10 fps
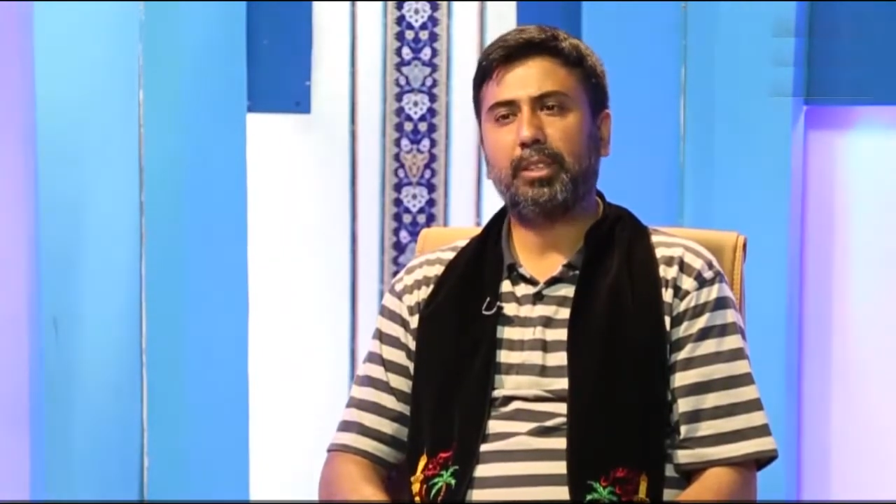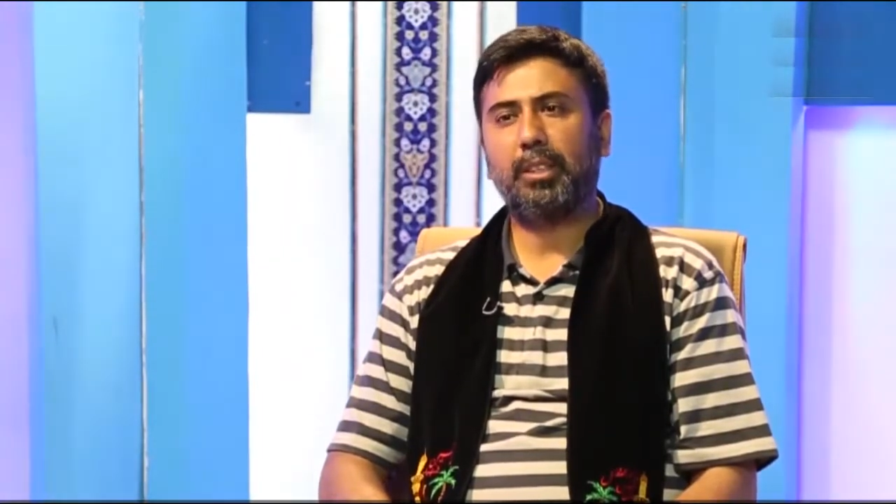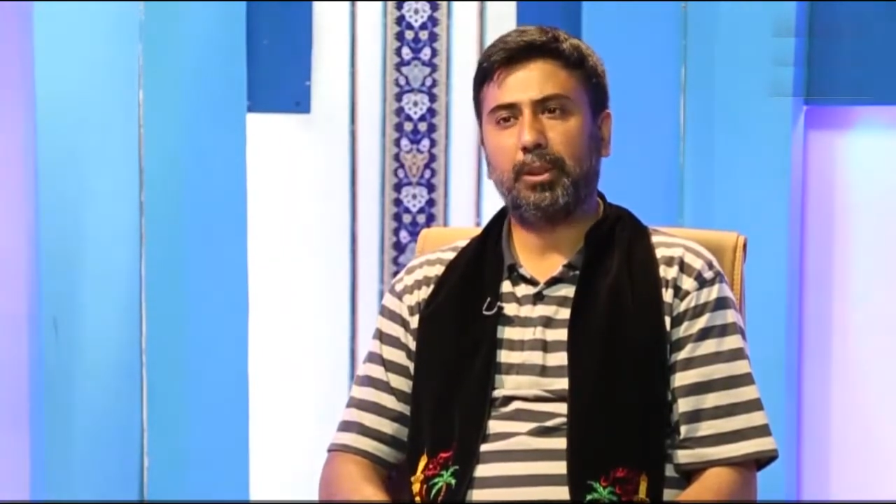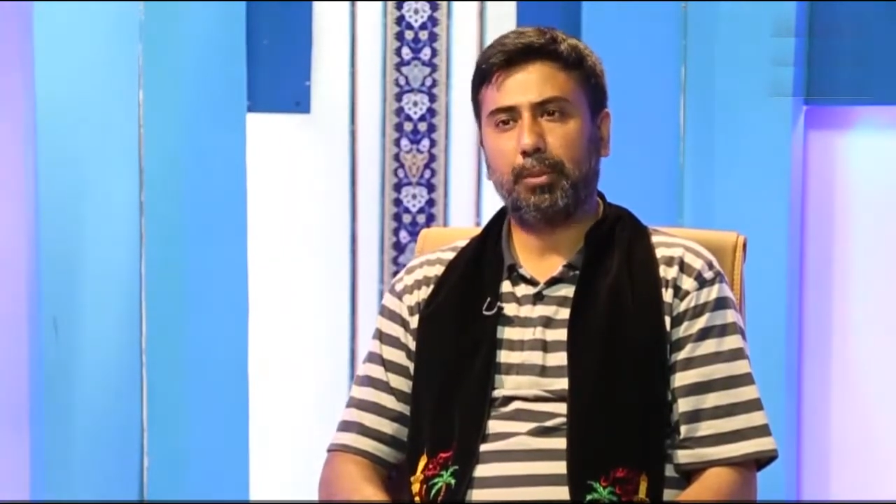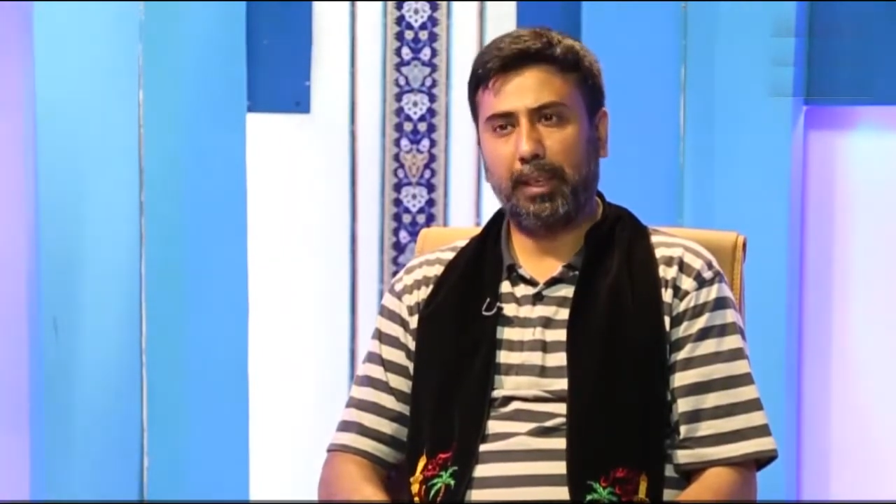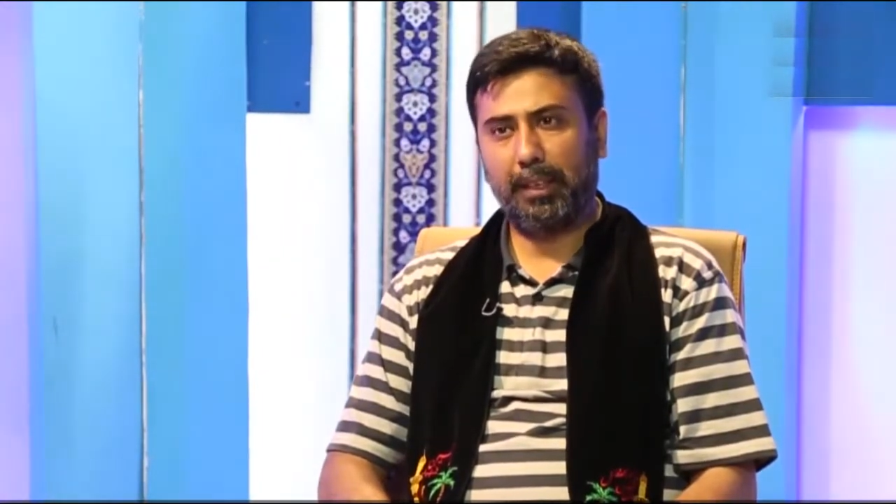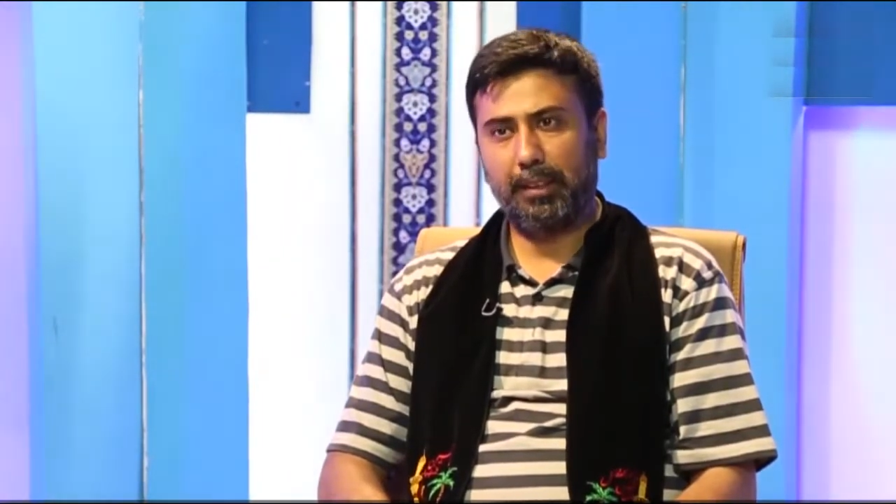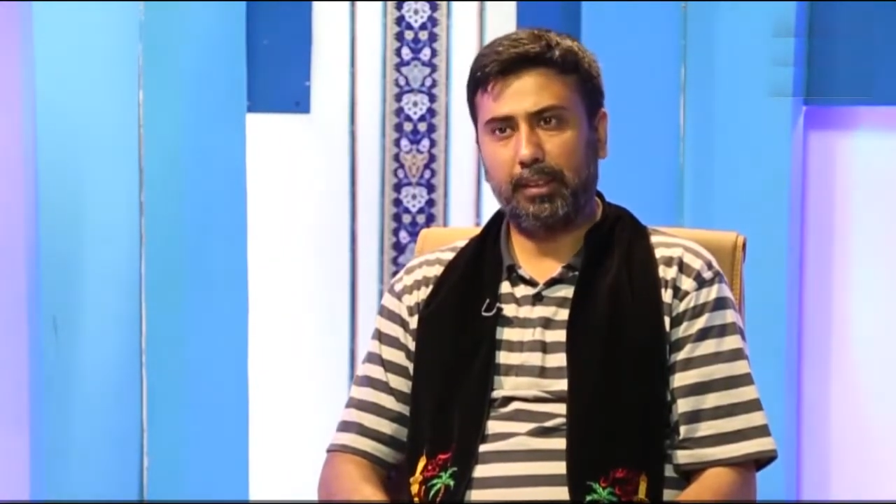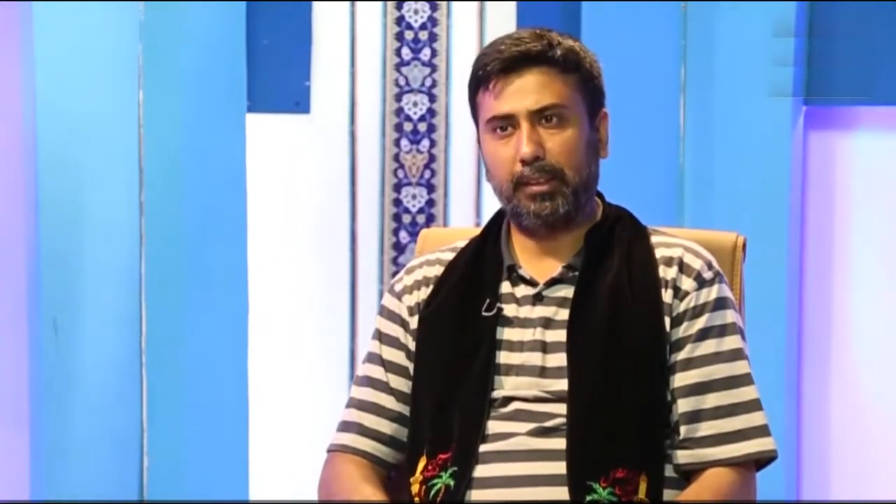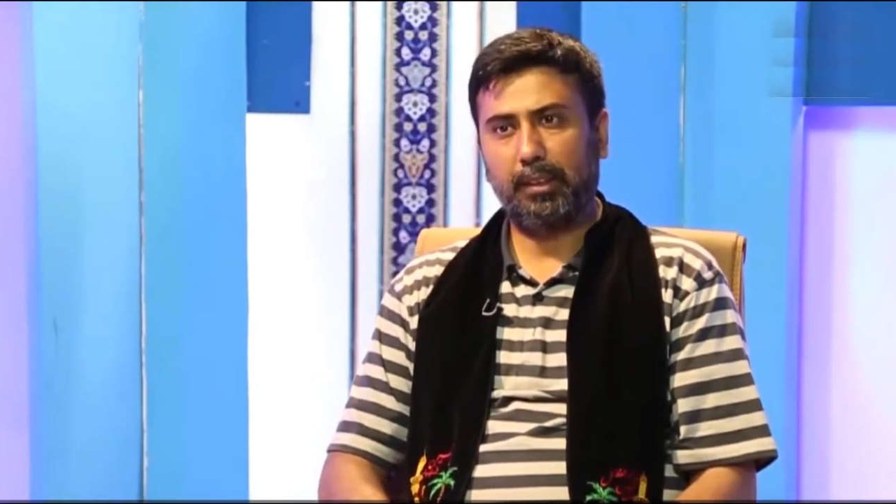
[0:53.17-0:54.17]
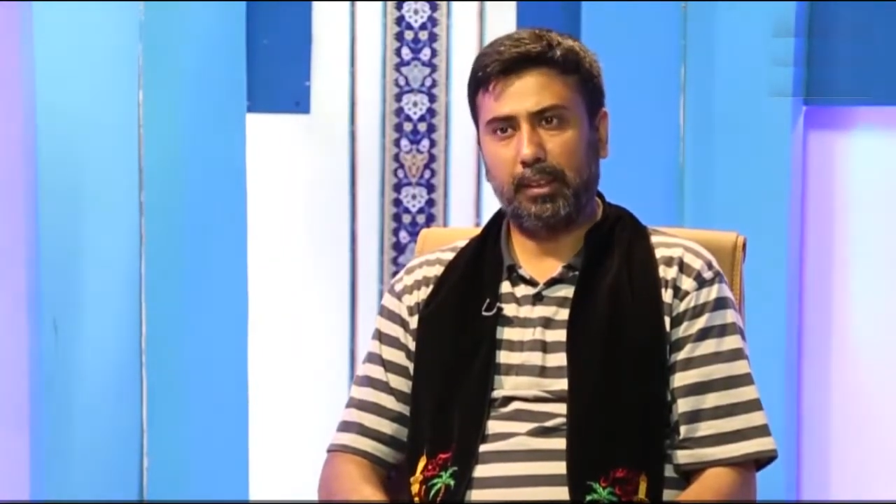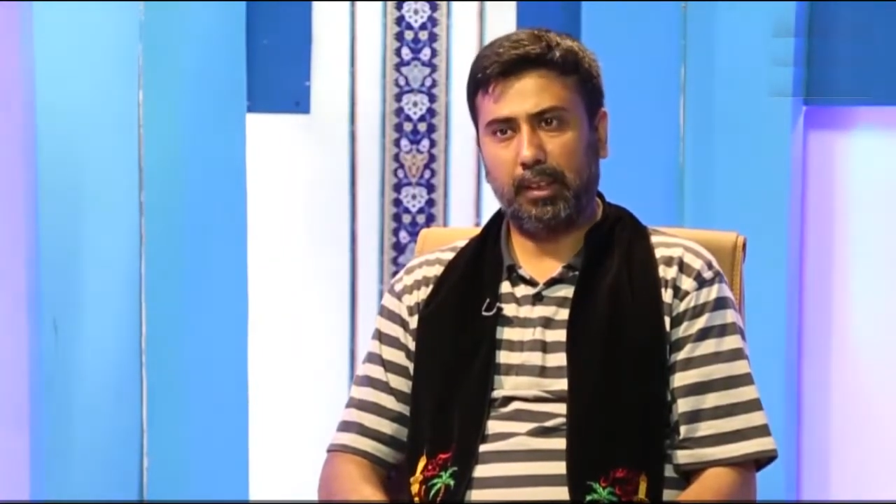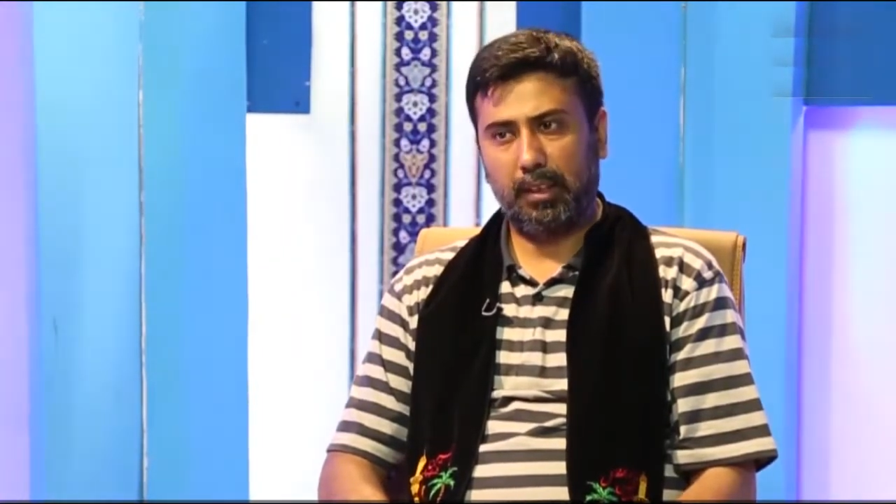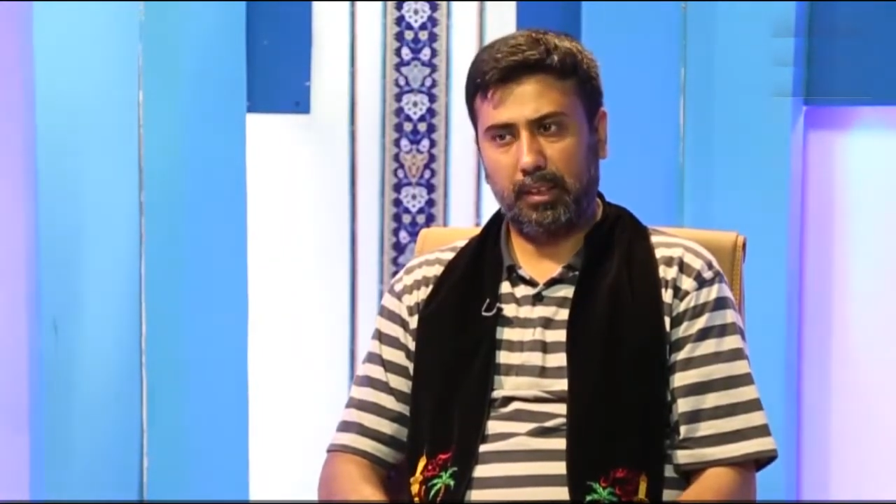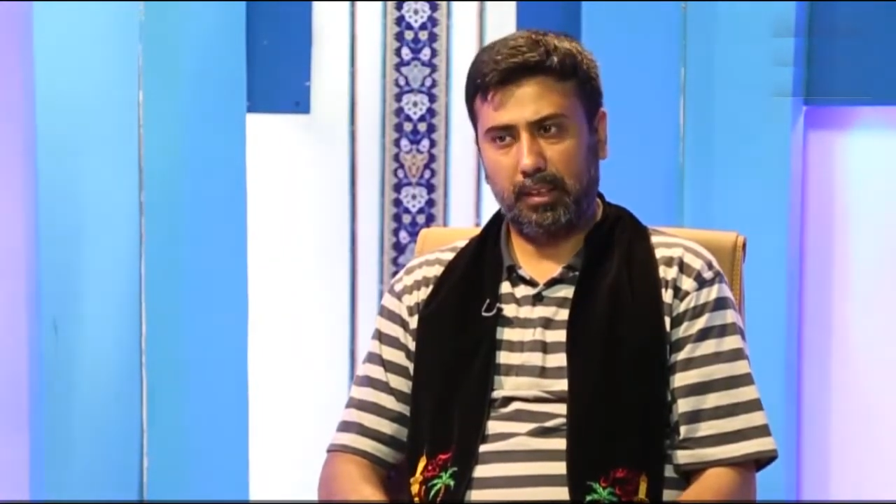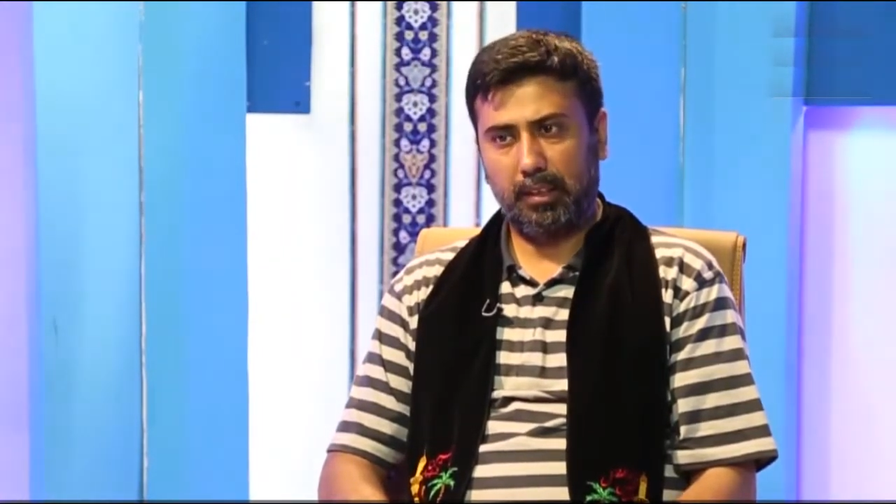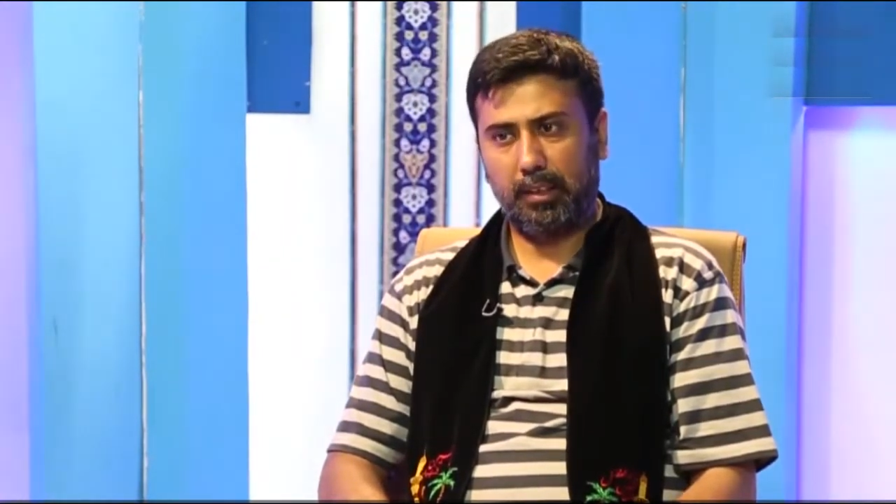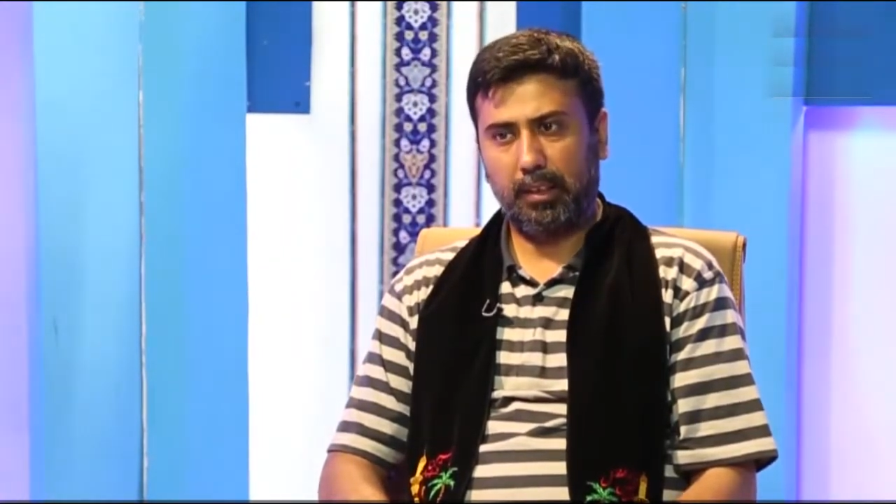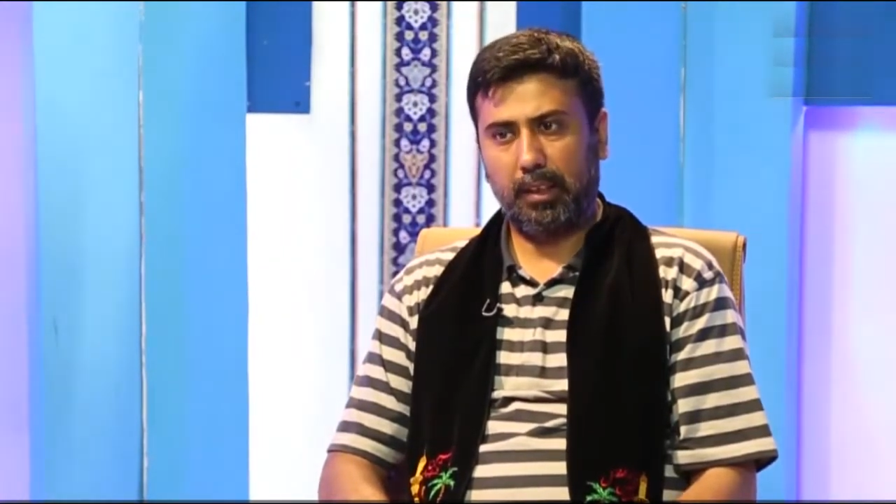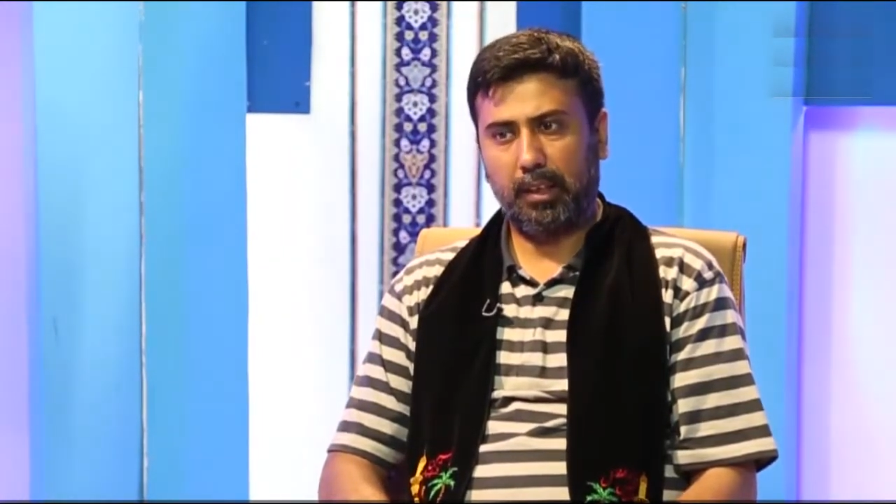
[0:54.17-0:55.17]
inspired
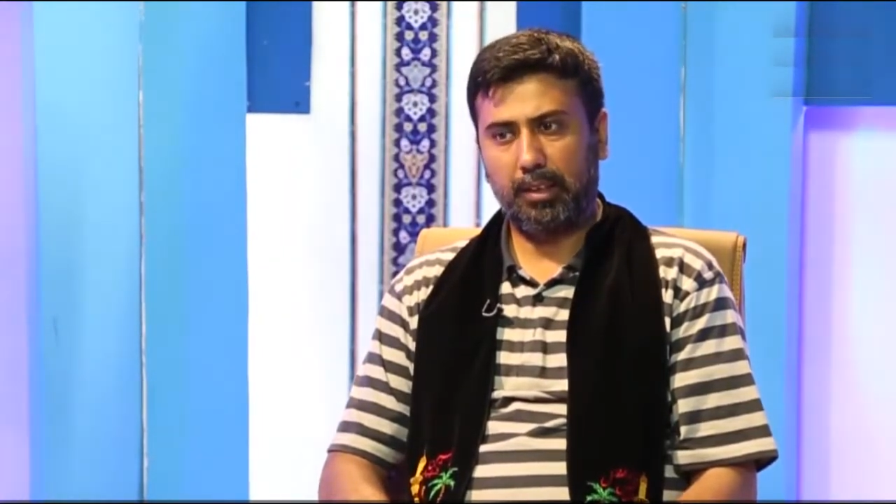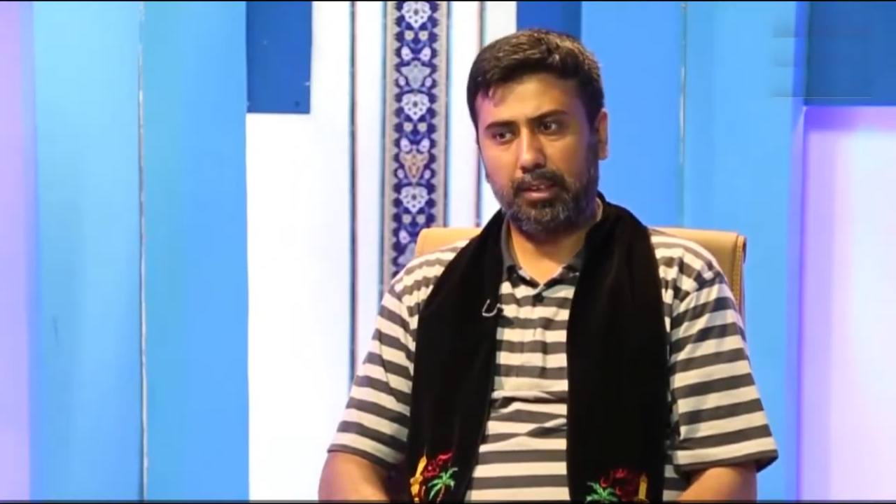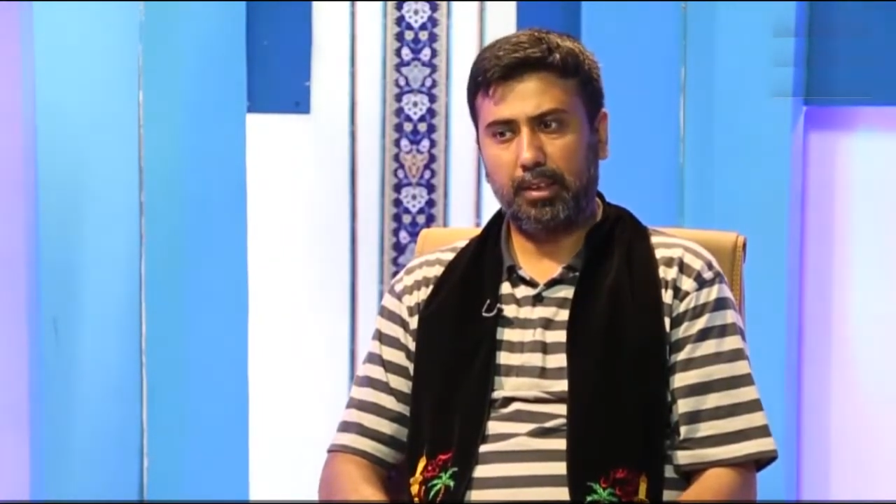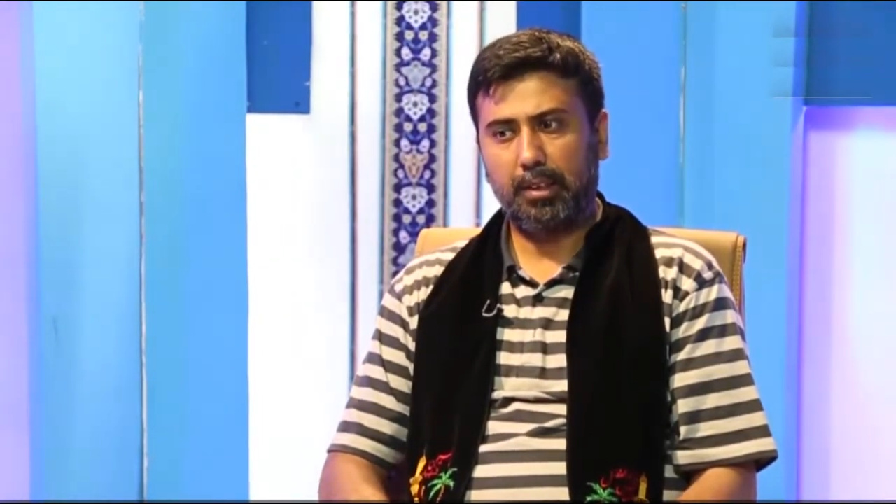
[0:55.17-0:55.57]
us.